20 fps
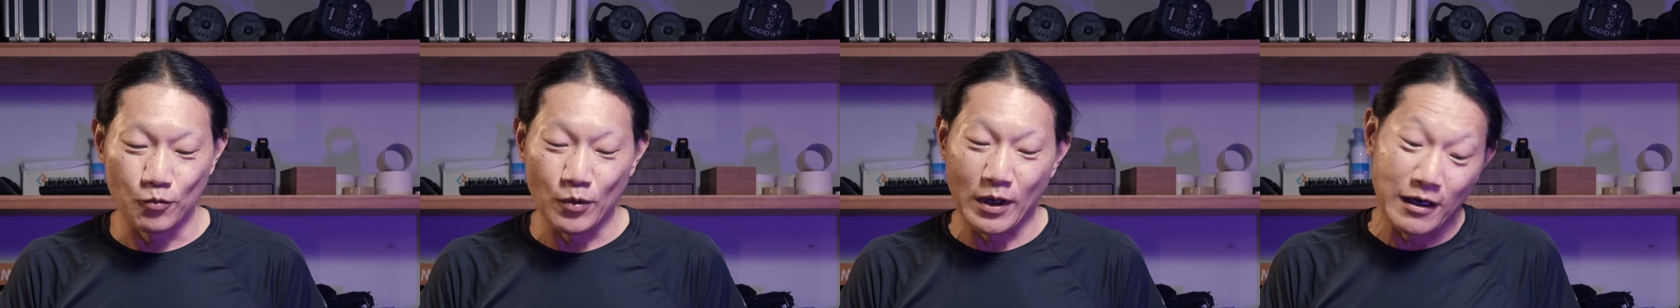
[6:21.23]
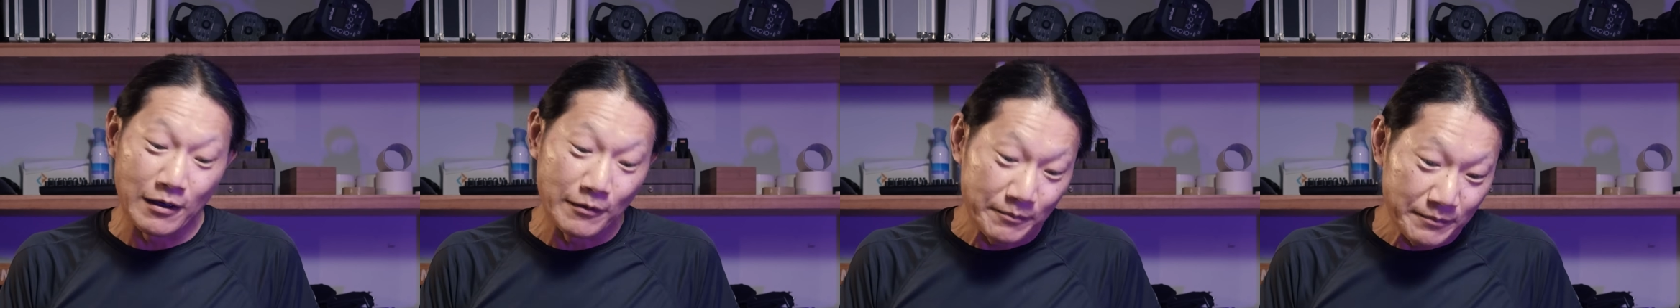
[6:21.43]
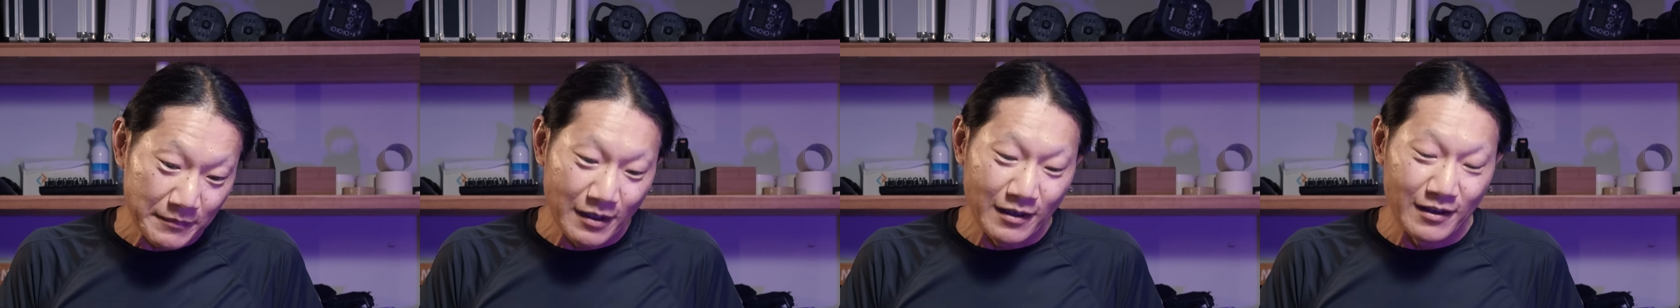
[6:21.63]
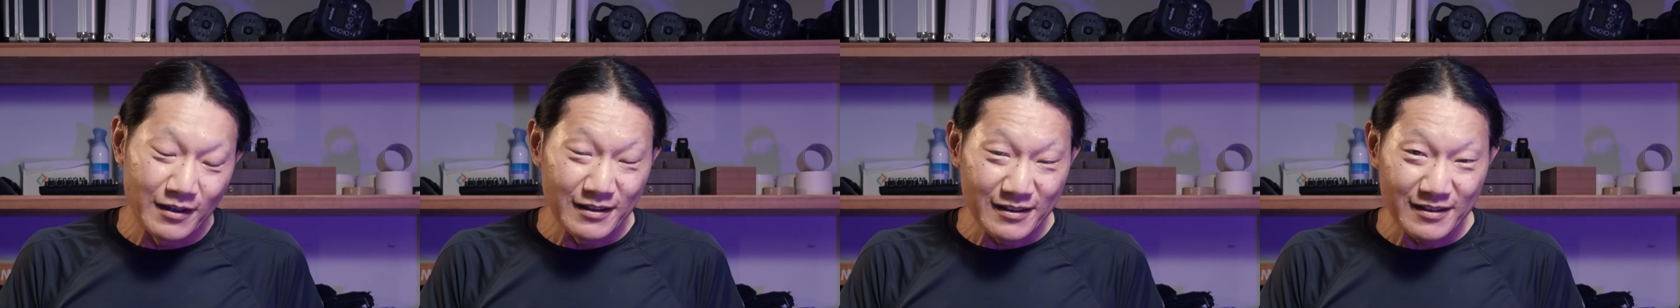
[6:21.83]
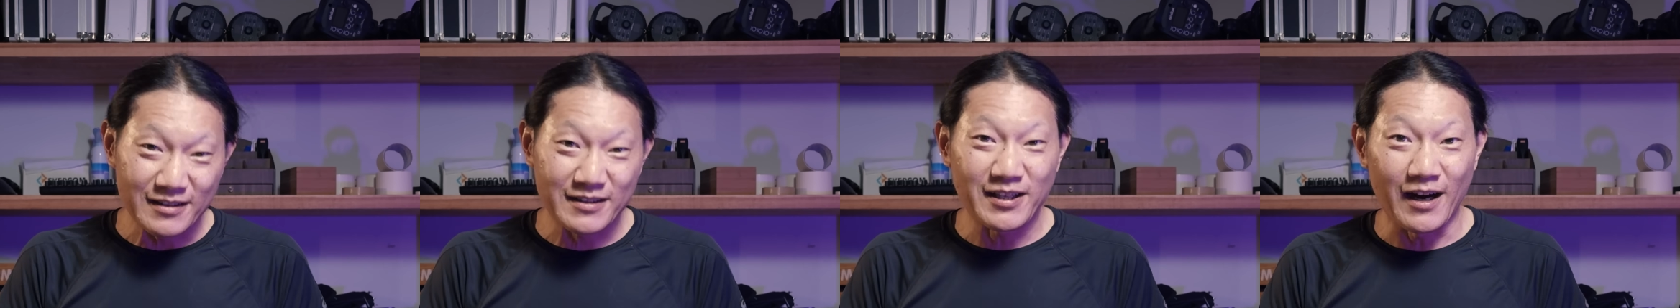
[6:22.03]
Well,
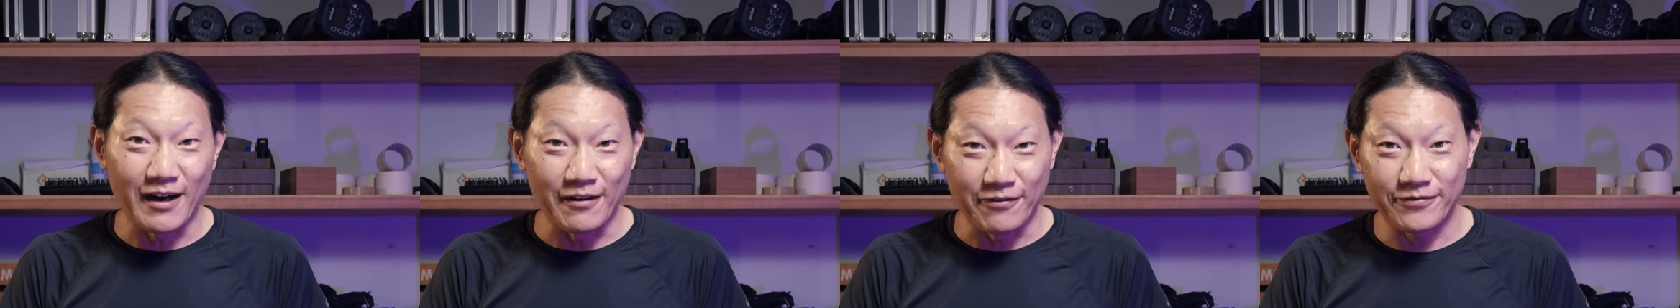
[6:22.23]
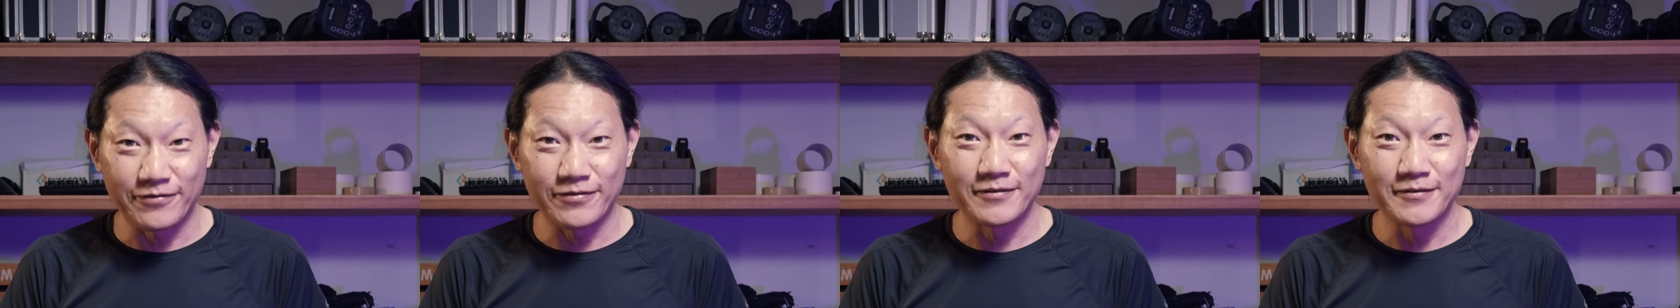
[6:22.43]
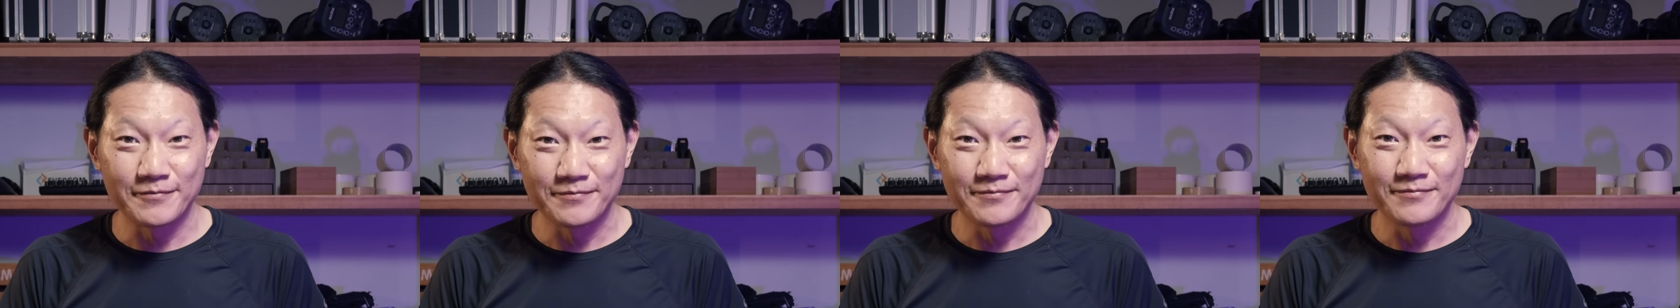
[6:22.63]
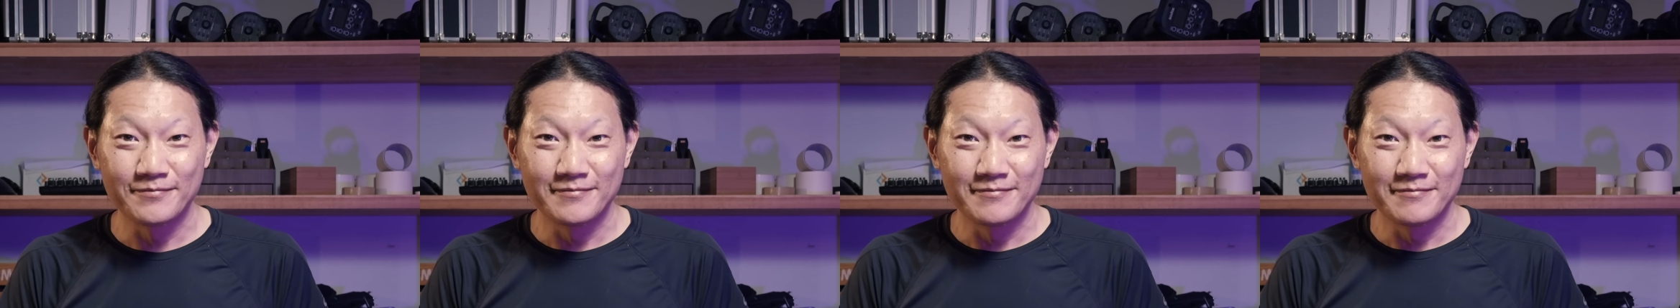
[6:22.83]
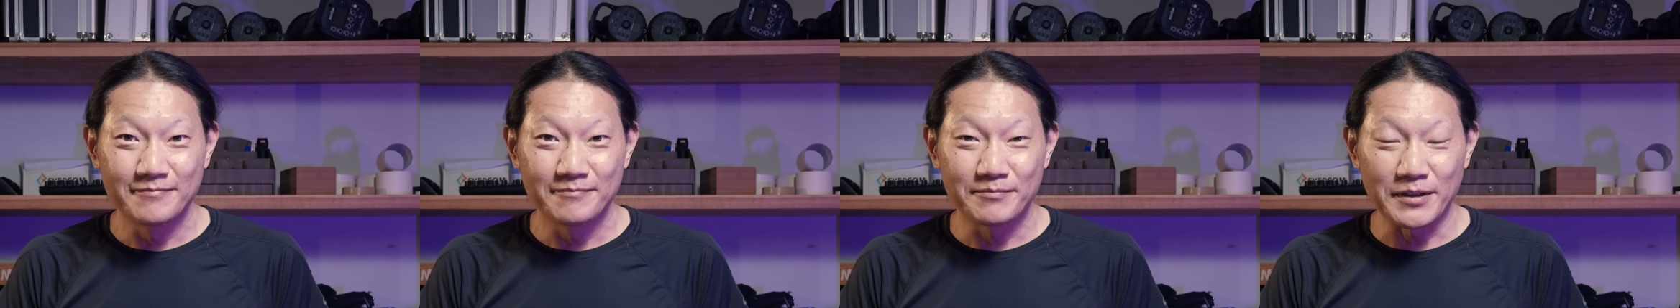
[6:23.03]
tough,
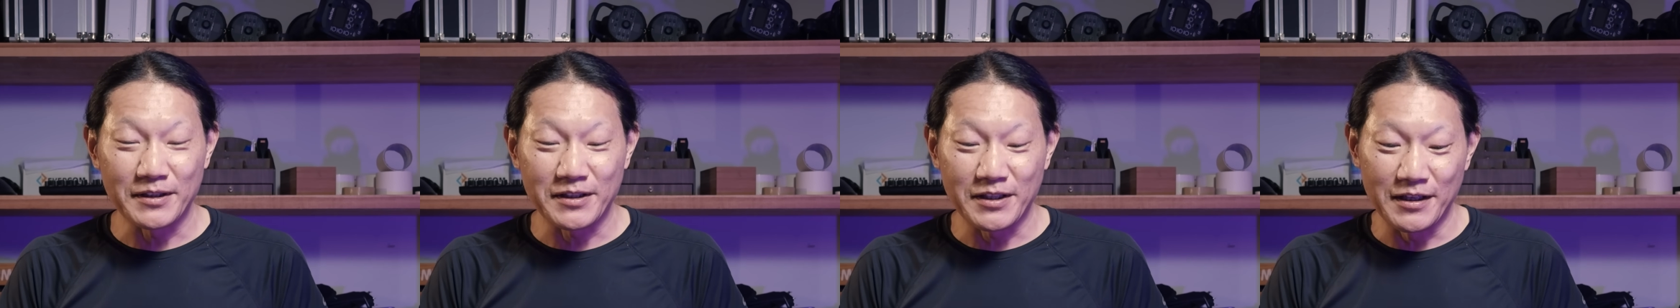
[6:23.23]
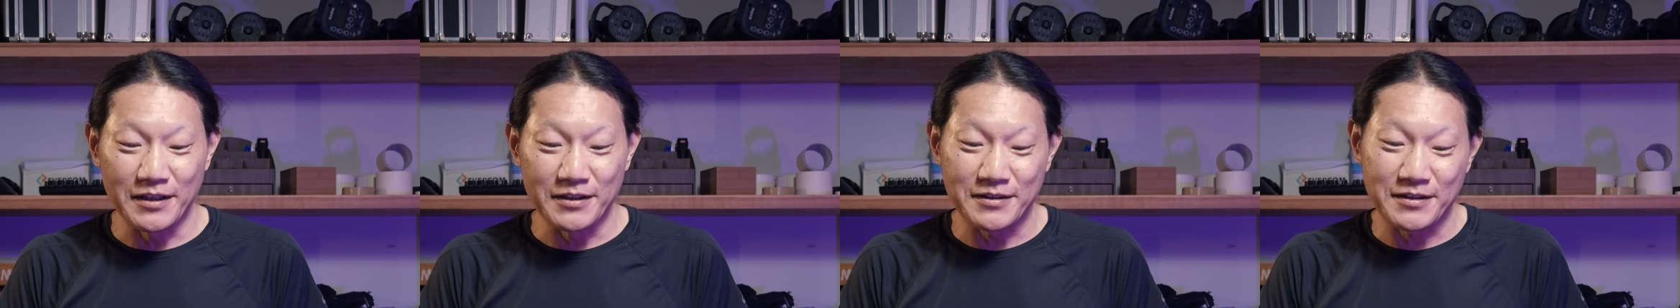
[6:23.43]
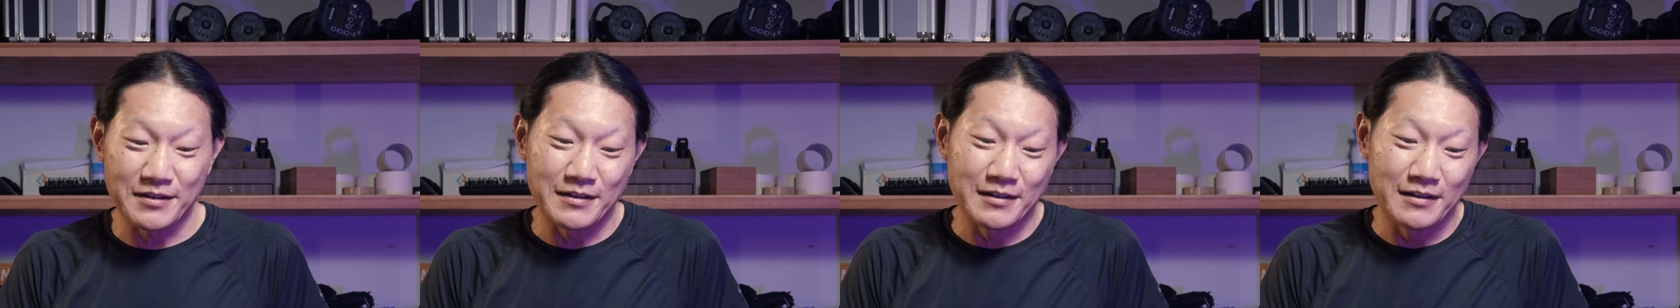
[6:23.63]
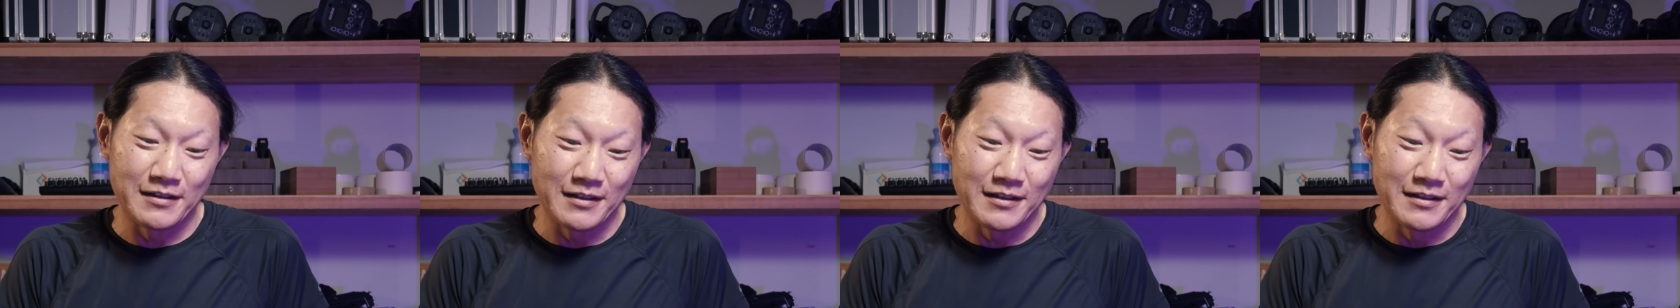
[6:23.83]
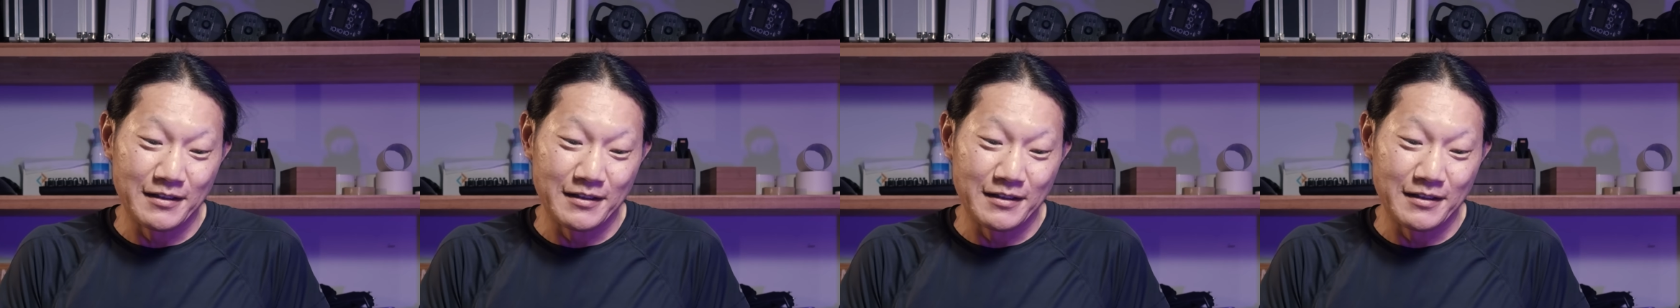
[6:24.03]
because